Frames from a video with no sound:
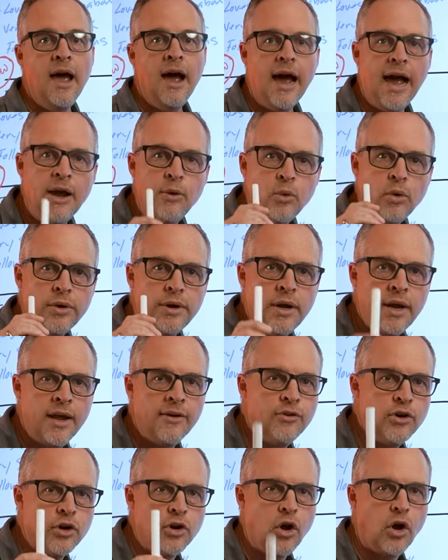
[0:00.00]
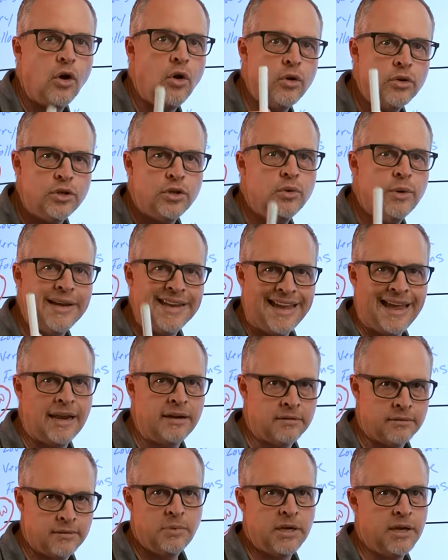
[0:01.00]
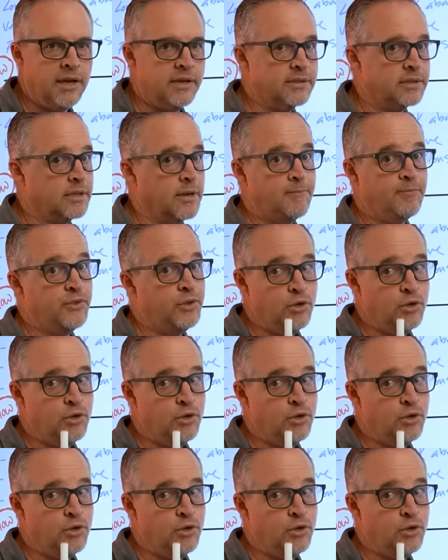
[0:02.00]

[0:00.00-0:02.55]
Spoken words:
I will never call you again because